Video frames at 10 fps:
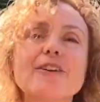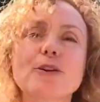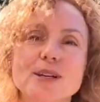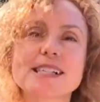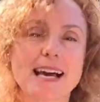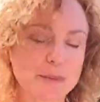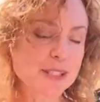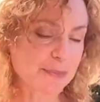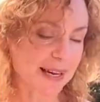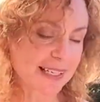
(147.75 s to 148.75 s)
of course, that
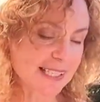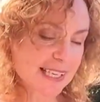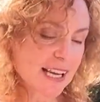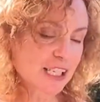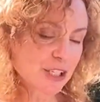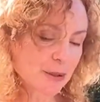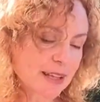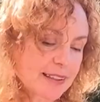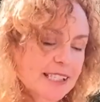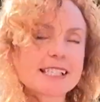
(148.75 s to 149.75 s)
was mice. So
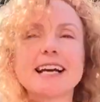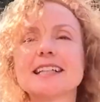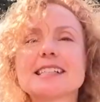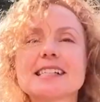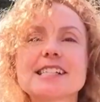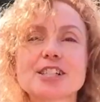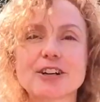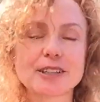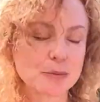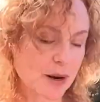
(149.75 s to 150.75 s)
then the scientists
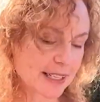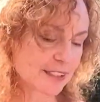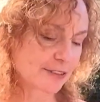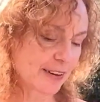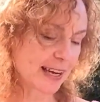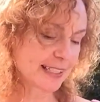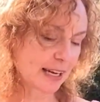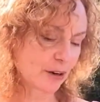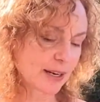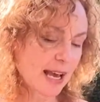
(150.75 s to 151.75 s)
started wanting to find
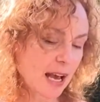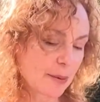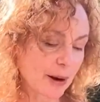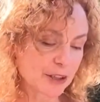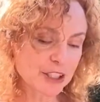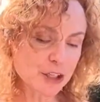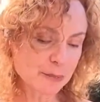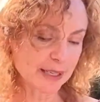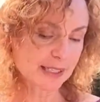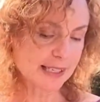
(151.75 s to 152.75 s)
out about
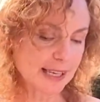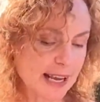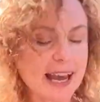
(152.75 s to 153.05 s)
humans